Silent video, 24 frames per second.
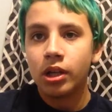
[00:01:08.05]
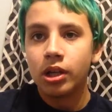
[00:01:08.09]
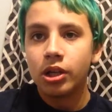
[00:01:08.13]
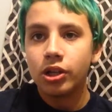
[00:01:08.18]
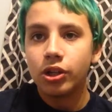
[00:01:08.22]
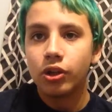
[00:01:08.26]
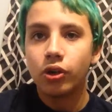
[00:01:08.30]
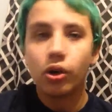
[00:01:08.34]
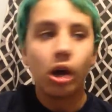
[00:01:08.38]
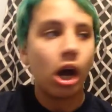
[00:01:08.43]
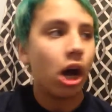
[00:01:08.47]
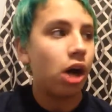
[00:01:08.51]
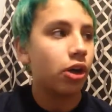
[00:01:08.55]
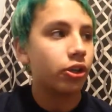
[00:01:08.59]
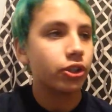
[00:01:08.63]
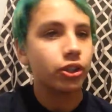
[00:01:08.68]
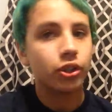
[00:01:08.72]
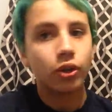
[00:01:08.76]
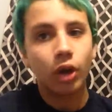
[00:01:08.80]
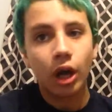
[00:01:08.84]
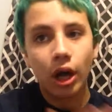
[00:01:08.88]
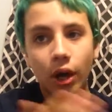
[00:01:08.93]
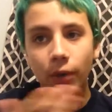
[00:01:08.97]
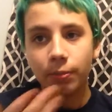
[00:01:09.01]
You
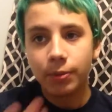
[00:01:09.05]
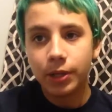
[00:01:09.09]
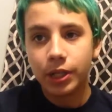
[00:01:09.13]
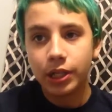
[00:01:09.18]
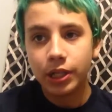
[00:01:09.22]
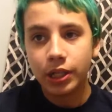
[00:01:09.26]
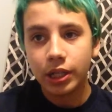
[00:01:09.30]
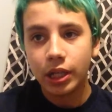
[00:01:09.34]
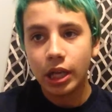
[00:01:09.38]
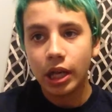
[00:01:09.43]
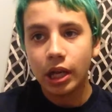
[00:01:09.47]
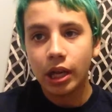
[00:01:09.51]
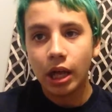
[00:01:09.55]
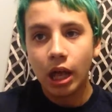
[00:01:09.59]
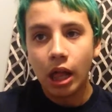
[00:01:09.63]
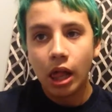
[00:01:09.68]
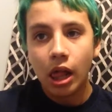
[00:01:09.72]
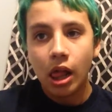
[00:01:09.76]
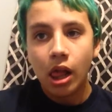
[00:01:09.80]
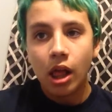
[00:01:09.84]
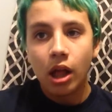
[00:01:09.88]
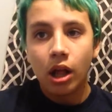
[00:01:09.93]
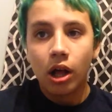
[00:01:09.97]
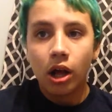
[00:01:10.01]
also I'll be
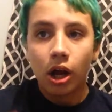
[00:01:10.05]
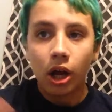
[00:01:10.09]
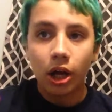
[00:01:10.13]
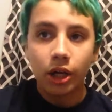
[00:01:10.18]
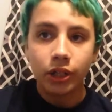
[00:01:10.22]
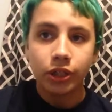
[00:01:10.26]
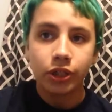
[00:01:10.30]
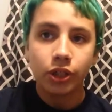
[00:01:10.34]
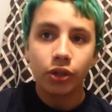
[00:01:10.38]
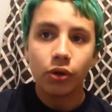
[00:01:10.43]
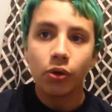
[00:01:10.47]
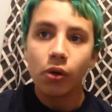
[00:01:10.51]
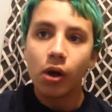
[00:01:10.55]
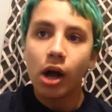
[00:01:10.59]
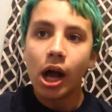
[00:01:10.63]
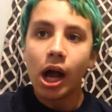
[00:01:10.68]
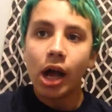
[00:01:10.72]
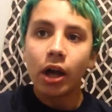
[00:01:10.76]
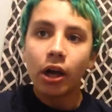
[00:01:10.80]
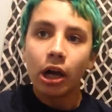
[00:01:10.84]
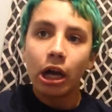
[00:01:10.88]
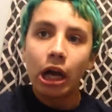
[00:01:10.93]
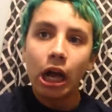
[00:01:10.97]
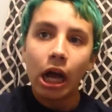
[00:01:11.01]
also
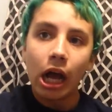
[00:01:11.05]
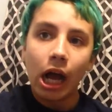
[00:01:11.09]
uh,